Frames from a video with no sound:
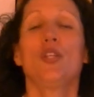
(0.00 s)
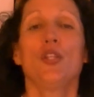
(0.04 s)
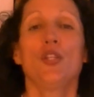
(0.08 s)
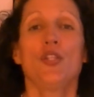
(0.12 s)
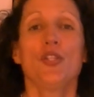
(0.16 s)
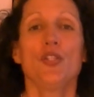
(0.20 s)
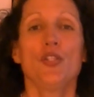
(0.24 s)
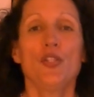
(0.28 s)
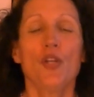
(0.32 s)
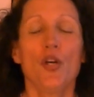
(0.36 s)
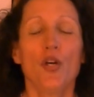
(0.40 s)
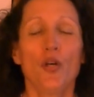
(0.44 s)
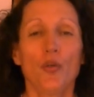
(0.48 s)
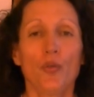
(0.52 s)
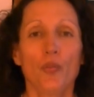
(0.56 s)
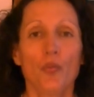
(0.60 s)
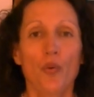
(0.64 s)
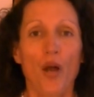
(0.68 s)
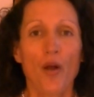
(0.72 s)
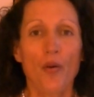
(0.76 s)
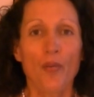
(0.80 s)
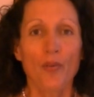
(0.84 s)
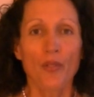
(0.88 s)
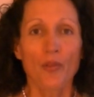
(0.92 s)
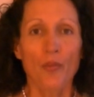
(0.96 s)
So
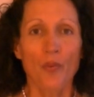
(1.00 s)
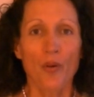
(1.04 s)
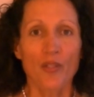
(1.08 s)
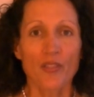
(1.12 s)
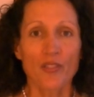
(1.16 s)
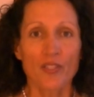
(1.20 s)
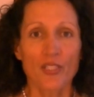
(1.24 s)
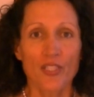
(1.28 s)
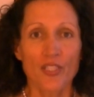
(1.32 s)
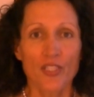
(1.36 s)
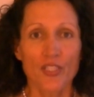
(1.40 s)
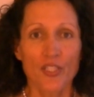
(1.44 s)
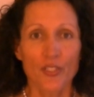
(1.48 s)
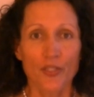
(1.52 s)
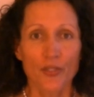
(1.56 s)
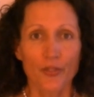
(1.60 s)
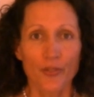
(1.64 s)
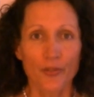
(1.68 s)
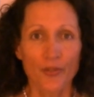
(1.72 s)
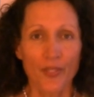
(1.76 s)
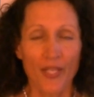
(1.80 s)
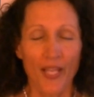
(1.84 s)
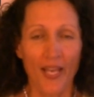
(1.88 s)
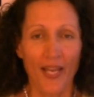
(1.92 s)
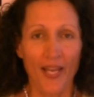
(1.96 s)
what we want to do
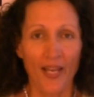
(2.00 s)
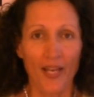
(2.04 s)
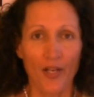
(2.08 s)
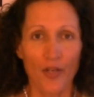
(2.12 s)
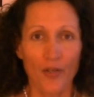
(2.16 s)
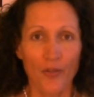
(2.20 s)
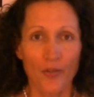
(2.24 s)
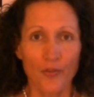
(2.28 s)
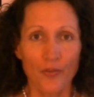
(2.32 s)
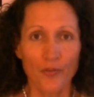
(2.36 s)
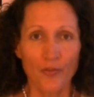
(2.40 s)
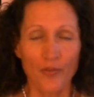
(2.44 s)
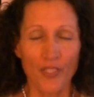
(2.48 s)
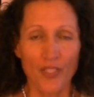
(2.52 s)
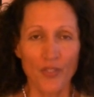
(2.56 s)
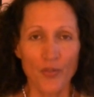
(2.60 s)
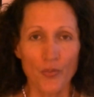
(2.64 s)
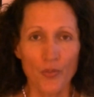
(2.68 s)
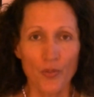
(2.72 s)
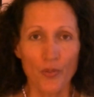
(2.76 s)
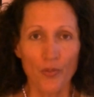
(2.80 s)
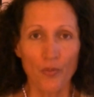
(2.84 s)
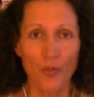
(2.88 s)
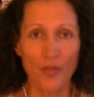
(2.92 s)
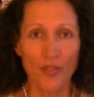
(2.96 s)
now is
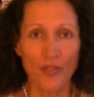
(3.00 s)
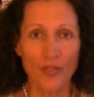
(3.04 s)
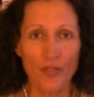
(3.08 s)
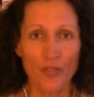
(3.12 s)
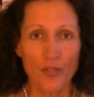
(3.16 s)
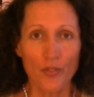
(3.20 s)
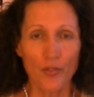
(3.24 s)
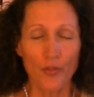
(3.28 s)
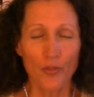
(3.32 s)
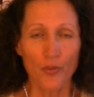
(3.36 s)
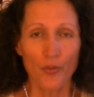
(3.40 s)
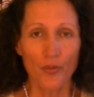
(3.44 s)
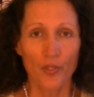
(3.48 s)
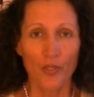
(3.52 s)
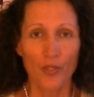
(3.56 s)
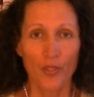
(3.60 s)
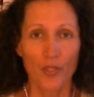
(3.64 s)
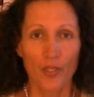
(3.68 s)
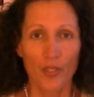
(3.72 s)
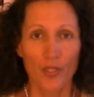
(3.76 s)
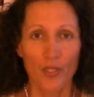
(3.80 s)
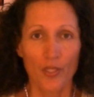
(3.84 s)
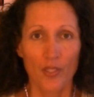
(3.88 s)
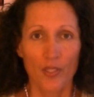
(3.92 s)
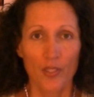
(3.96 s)
we want to
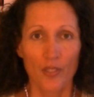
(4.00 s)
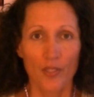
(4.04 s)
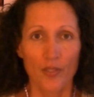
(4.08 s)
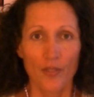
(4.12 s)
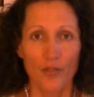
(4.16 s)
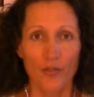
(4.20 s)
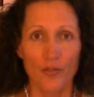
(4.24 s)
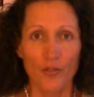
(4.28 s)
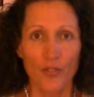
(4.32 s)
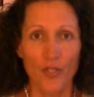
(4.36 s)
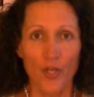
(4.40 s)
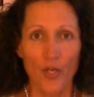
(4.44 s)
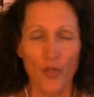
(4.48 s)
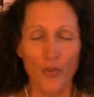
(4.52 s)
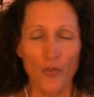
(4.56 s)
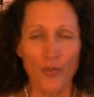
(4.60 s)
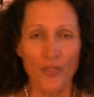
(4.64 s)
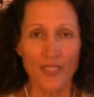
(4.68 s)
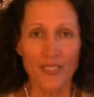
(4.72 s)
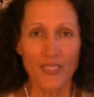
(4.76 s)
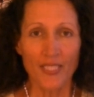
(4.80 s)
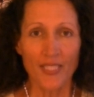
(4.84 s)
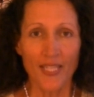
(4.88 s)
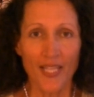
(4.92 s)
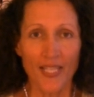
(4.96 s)
go
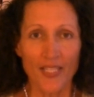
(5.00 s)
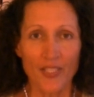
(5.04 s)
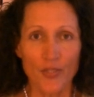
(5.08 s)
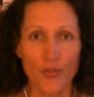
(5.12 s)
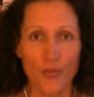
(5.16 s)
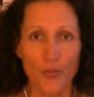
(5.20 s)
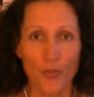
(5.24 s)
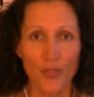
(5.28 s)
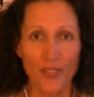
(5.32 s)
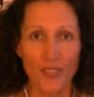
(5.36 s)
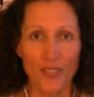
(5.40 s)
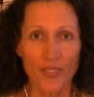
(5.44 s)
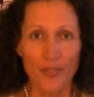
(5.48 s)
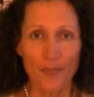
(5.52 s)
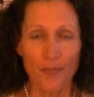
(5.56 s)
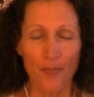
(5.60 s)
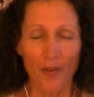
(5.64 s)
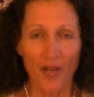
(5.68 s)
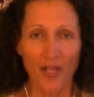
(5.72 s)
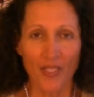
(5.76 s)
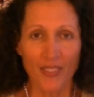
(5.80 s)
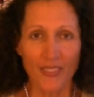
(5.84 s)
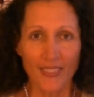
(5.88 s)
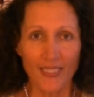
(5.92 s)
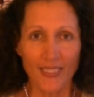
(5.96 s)
into that sweet
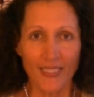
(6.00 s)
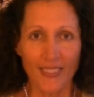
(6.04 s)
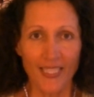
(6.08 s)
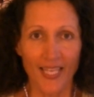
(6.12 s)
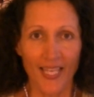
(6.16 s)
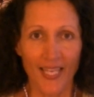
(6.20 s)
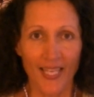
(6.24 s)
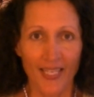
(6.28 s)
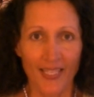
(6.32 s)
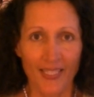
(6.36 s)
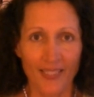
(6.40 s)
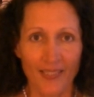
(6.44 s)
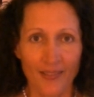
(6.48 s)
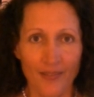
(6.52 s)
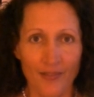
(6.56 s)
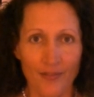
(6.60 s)
spot again.